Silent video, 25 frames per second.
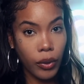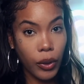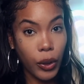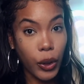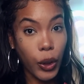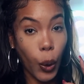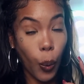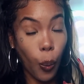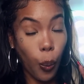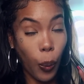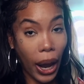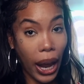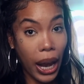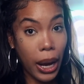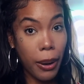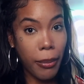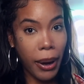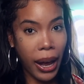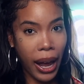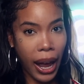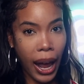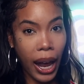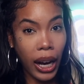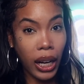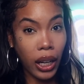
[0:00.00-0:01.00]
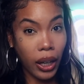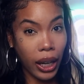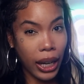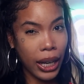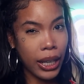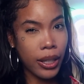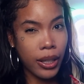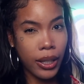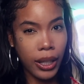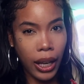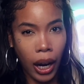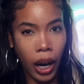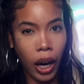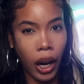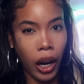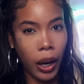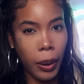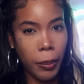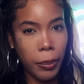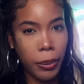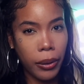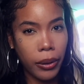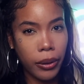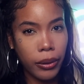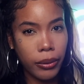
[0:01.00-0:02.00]
The way my anger is set
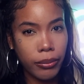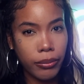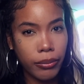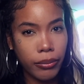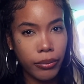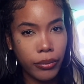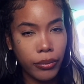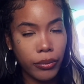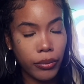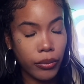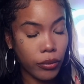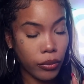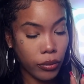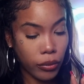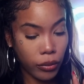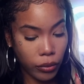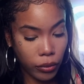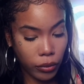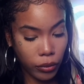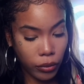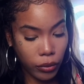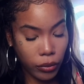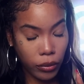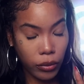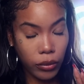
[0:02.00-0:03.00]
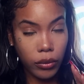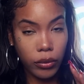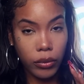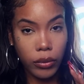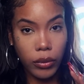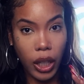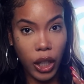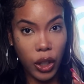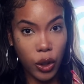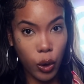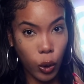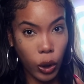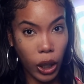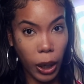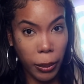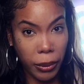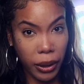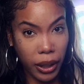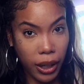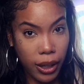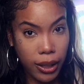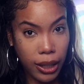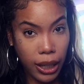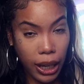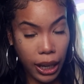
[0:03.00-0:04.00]
up is all I'm
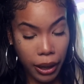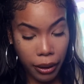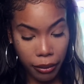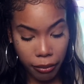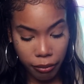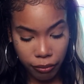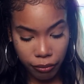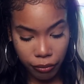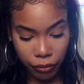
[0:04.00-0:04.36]
gonna say.